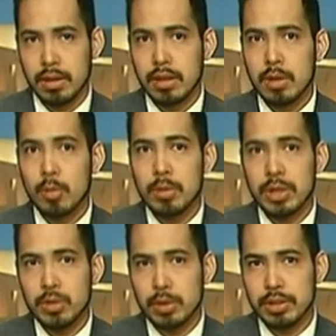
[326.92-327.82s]
Well, my
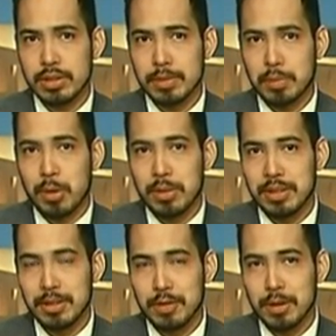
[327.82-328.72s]
sources both in the
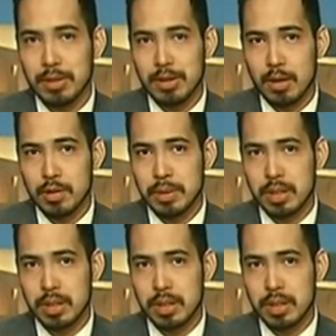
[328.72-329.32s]
Philippine government and